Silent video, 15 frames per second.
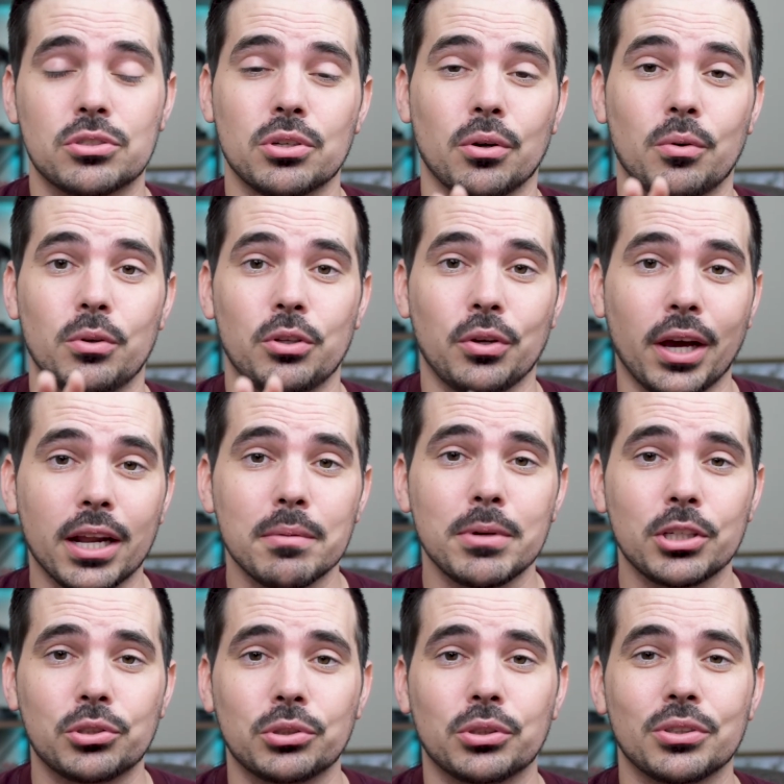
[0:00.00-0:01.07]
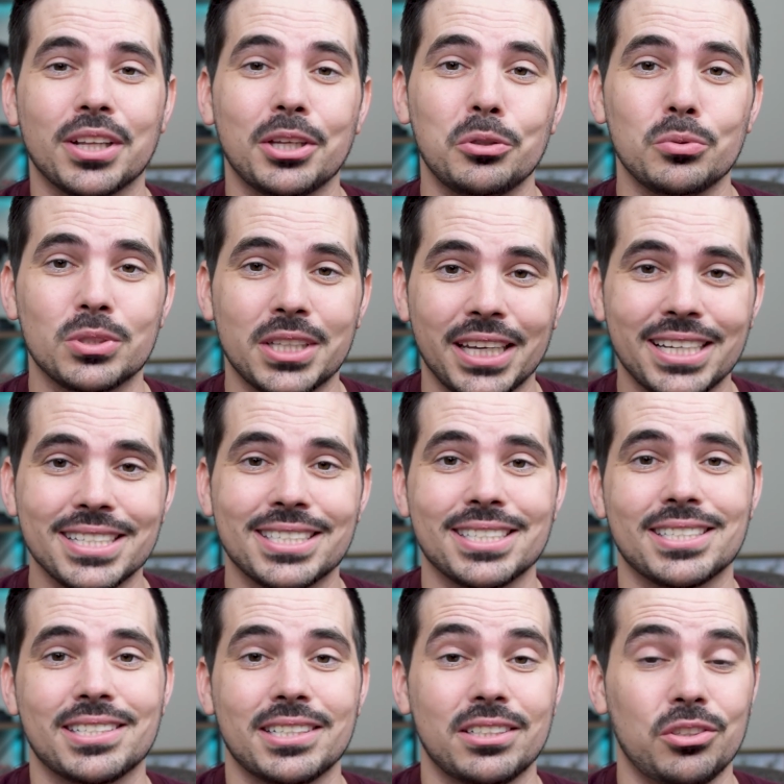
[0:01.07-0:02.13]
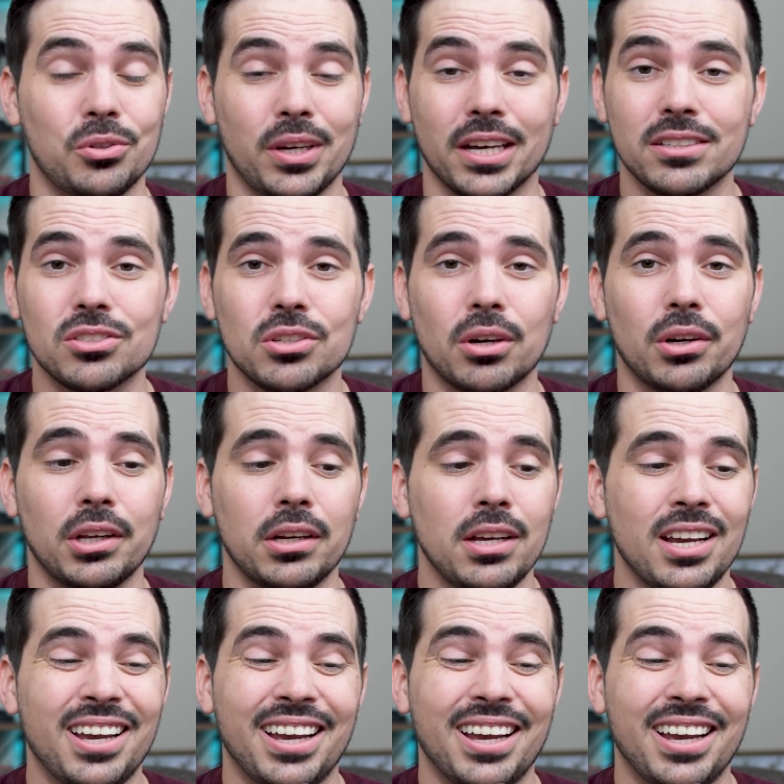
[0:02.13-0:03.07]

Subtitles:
So you got to make sure that you stay consistent, you get started,